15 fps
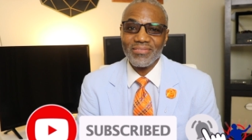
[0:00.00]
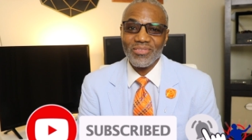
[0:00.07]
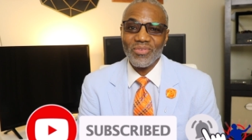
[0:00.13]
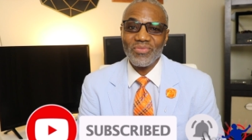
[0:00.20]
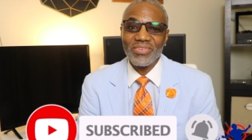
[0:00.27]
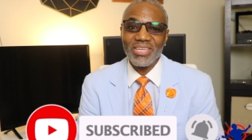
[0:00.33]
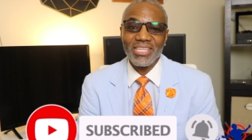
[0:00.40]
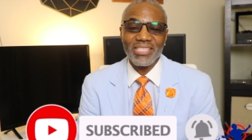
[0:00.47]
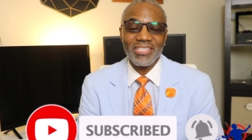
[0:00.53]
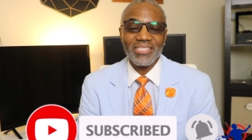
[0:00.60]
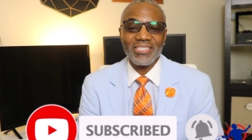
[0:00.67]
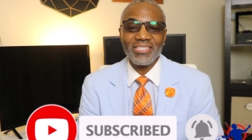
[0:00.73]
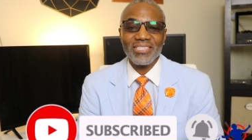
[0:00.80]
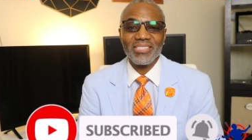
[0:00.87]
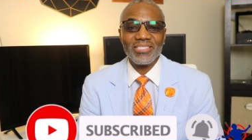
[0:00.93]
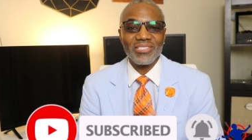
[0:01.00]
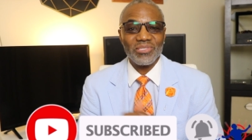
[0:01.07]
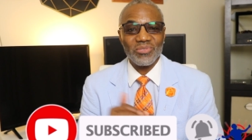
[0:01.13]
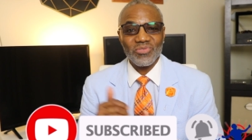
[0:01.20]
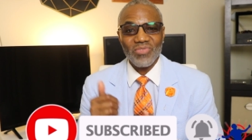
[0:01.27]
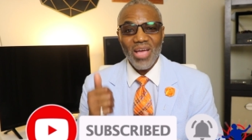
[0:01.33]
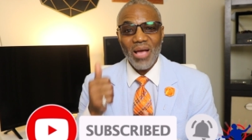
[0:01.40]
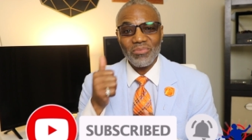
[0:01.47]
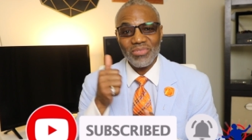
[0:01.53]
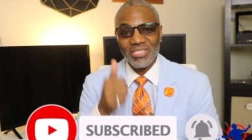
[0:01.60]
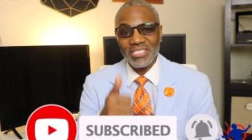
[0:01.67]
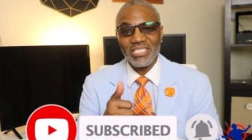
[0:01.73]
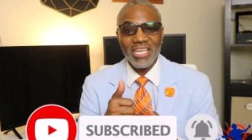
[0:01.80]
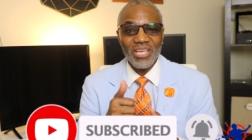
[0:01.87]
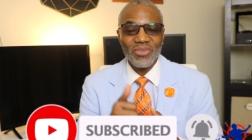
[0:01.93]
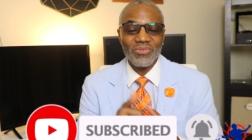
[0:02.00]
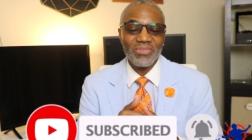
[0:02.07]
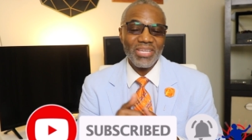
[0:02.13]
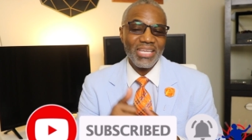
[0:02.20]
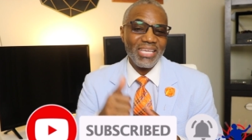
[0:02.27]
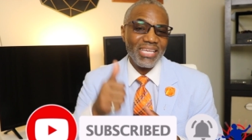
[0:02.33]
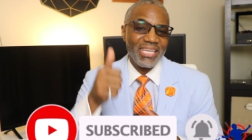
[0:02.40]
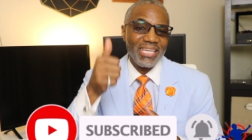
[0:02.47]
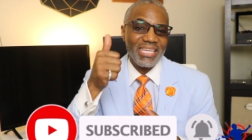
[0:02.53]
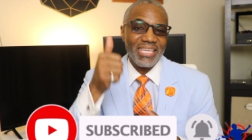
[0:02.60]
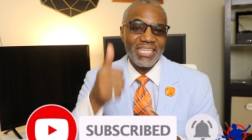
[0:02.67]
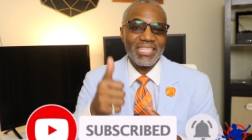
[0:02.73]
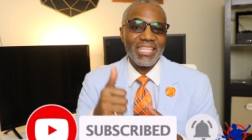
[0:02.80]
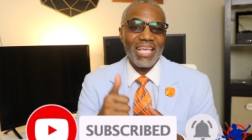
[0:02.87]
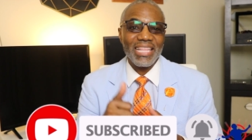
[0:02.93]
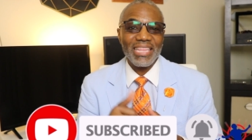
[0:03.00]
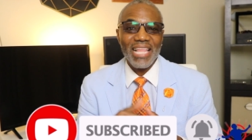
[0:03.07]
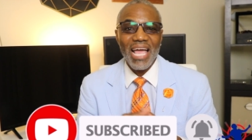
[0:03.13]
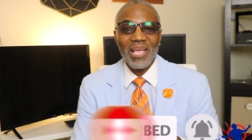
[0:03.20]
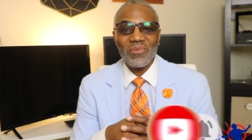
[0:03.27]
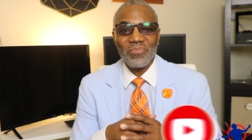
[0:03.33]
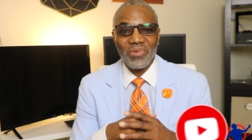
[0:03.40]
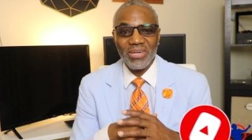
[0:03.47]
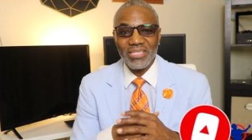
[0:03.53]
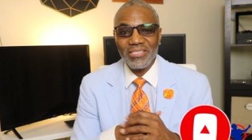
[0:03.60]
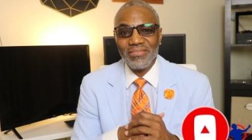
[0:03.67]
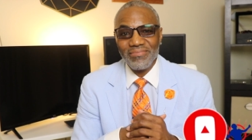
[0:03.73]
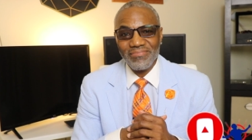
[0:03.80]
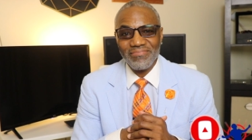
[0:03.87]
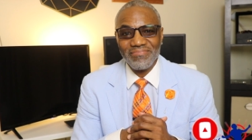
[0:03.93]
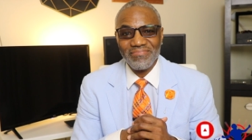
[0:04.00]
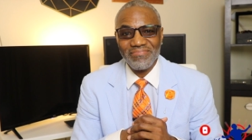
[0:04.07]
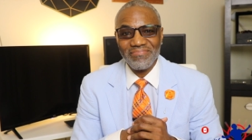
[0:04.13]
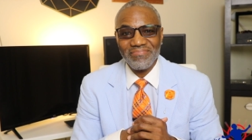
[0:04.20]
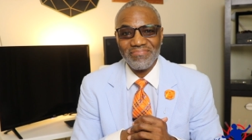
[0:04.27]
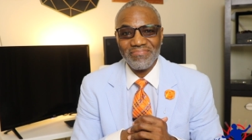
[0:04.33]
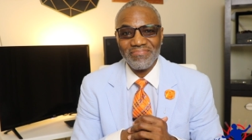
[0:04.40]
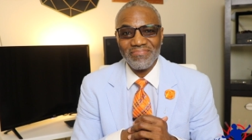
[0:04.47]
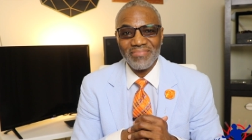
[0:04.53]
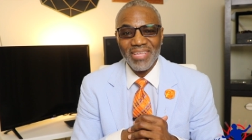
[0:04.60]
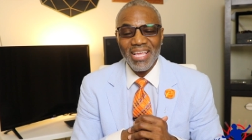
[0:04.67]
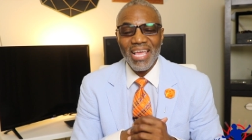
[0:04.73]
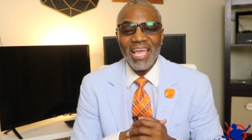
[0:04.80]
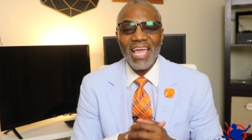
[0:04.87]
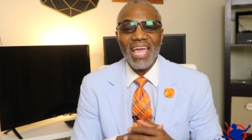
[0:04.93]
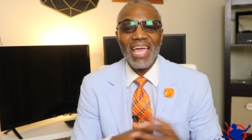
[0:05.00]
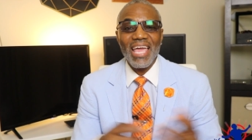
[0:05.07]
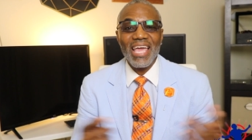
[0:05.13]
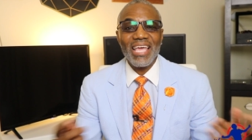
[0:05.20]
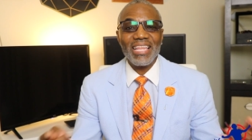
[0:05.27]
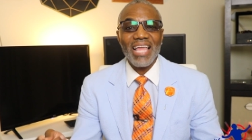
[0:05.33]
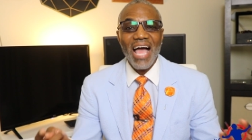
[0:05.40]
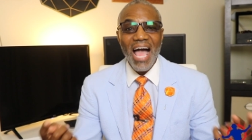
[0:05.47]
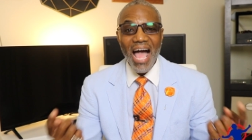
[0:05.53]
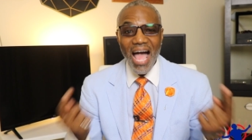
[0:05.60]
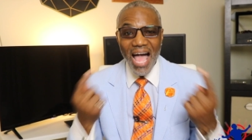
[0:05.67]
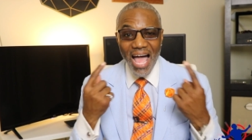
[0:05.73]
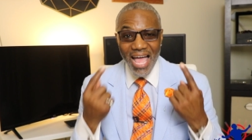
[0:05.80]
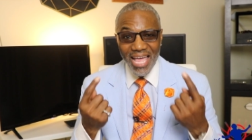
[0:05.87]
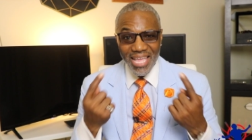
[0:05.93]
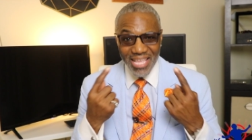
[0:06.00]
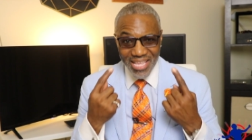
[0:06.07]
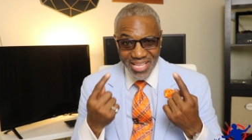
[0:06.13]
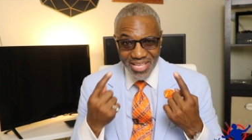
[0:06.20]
Don't forget, subscribe to the channel, hit that like button, and I